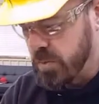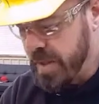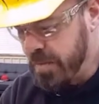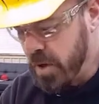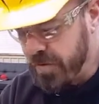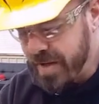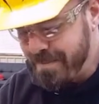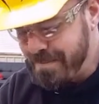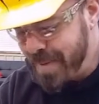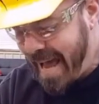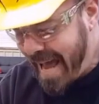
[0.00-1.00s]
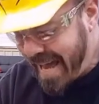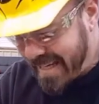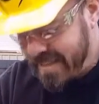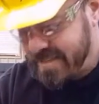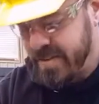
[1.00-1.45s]
When we move it
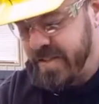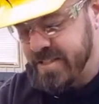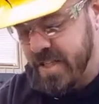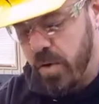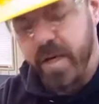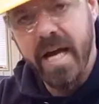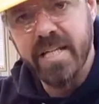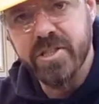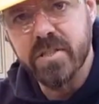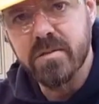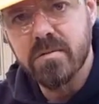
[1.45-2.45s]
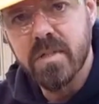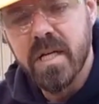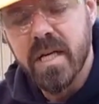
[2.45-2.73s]
back to this location,